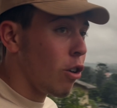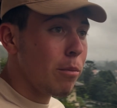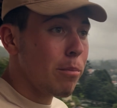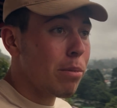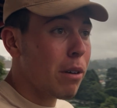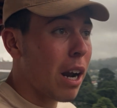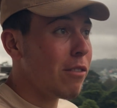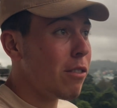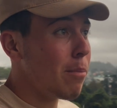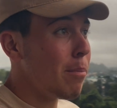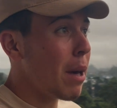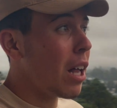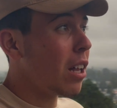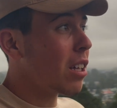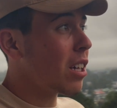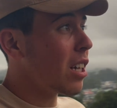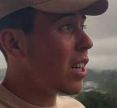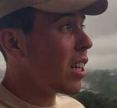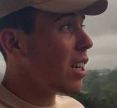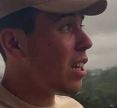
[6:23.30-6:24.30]
private
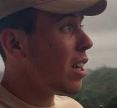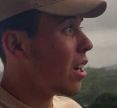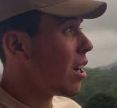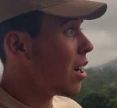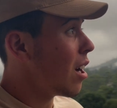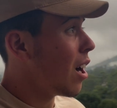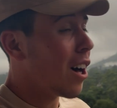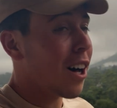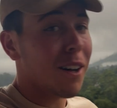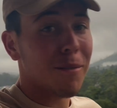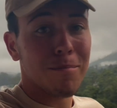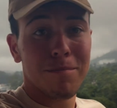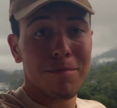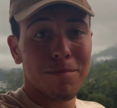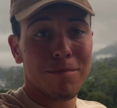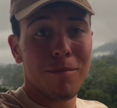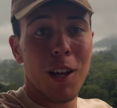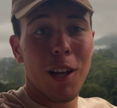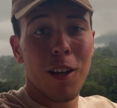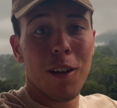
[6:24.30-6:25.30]
balcony,
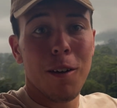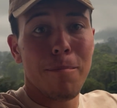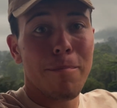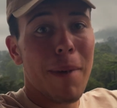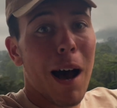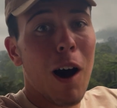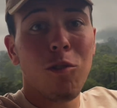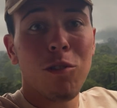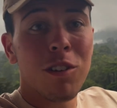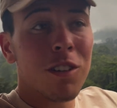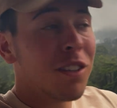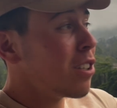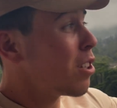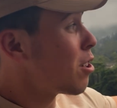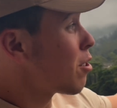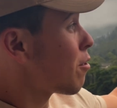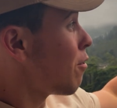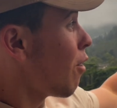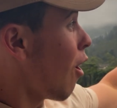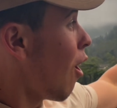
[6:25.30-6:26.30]
mountains,
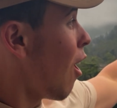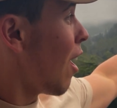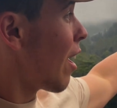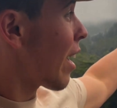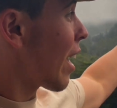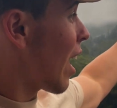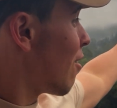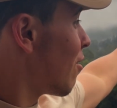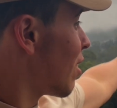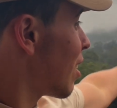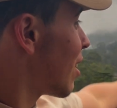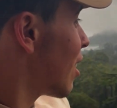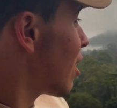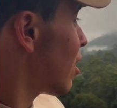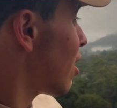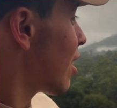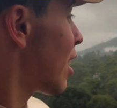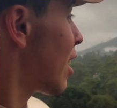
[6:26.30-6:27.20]
fog, everything. You can